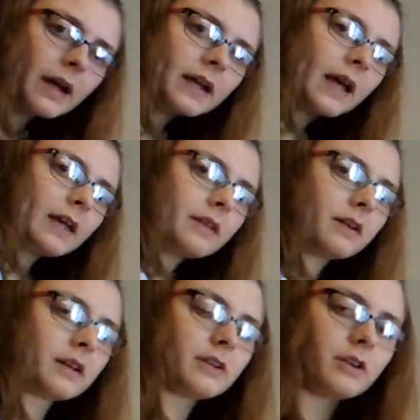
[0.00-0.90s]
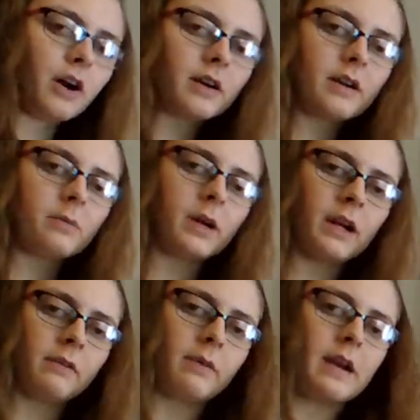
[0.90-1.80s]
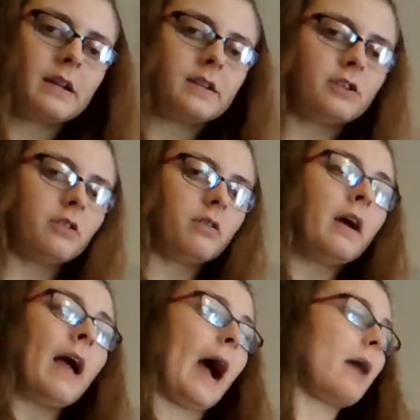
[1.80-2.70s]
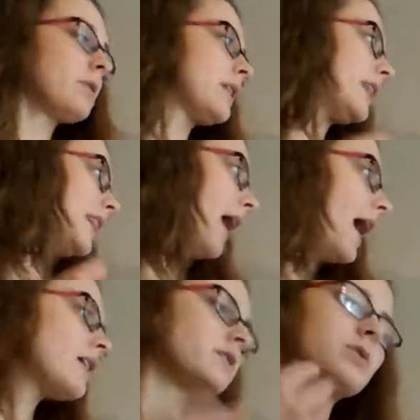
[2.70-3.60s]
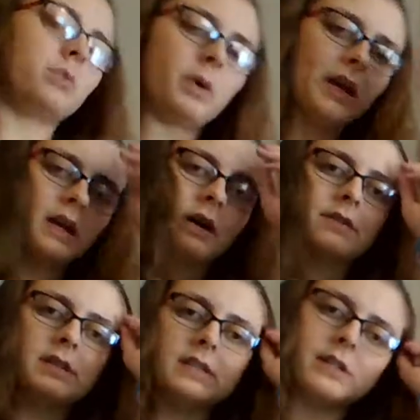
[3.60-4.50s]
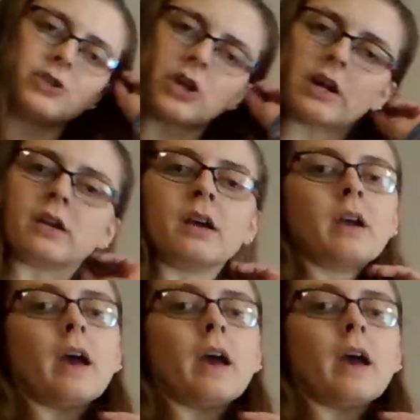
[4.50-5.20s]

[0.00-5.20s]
right, hey there, kindergarten. We're getting ready to do our last week of addition.